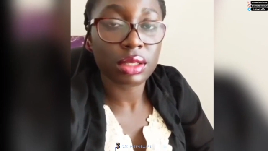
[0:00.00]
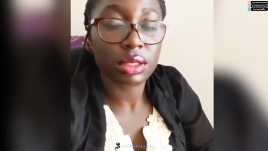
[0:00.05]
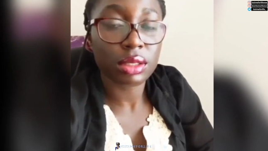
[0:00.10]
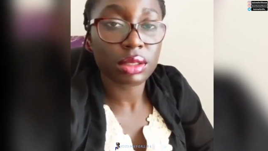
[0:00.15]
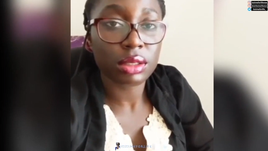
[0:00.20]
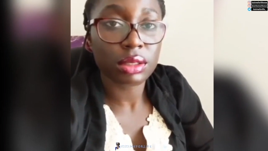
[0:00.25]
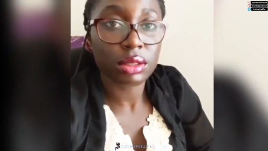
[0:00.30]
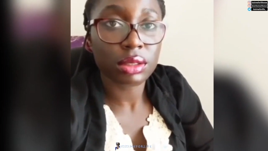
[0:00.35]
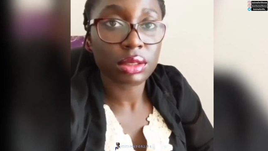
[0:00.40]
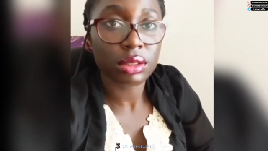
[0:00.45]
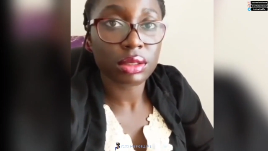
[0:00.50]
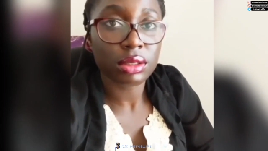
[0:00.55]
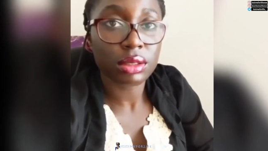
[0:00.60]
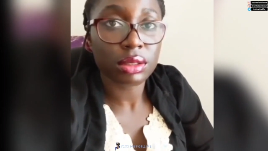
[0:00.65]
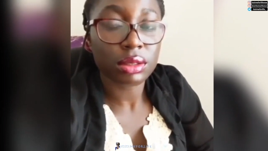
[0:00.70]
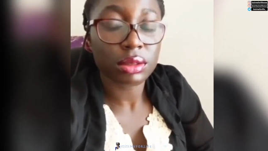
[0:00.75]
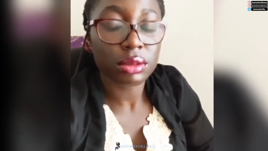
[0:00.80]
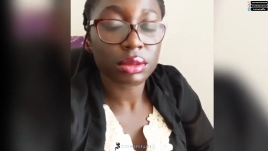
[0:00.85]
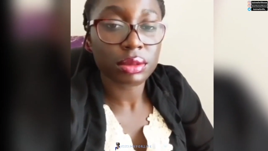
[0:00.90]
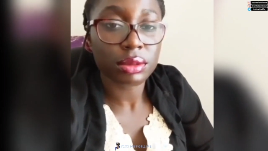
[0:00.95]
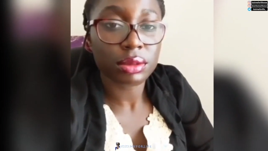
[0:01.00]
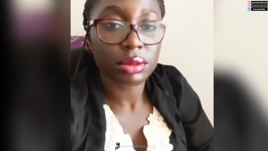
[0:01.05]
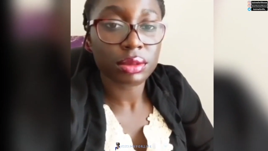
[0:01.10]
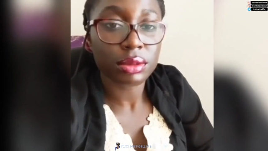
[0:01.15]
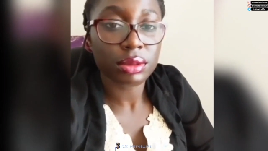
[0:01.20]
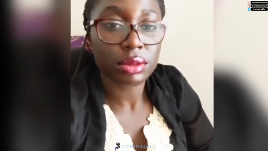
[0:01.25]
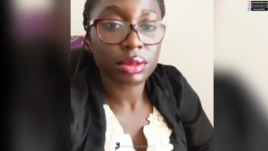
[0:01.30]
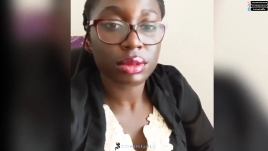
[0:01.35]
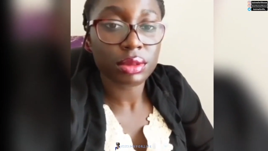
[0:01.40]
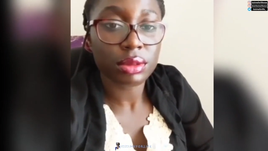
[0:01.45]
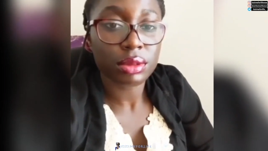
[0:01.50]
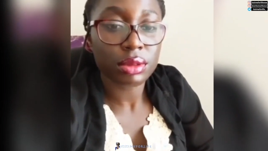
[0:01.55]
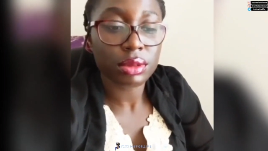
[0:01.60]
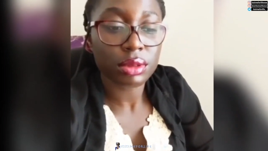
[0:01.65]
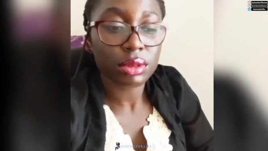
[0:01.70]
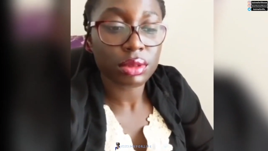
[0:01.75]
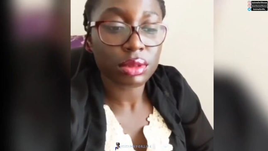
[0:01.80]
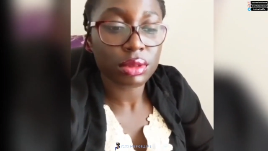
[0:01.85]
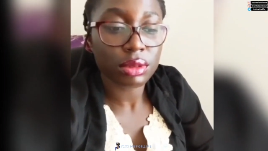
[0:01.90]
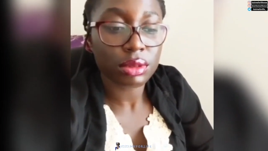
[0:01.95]

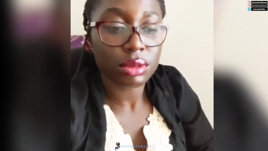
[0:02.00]
Nobody speaks.